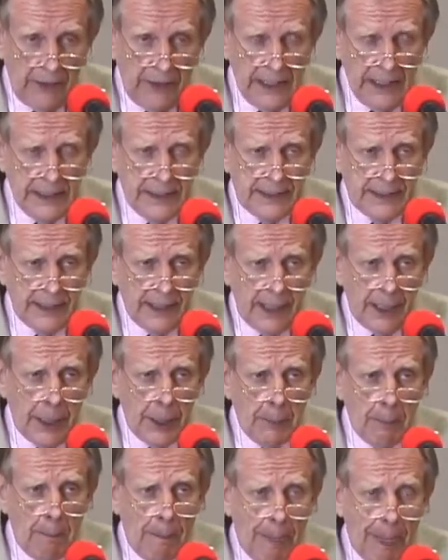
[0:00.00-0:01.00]
These
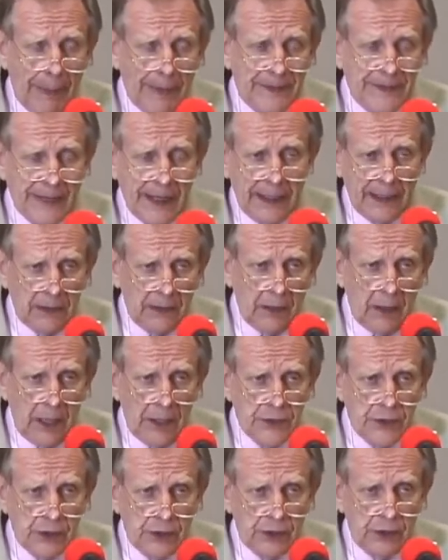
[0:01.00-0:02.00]
um,
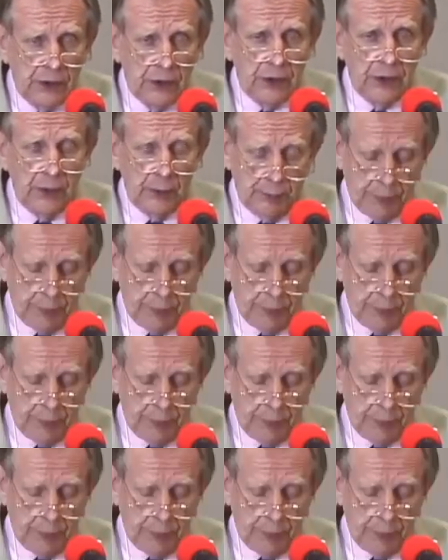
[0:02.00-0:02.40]
psychological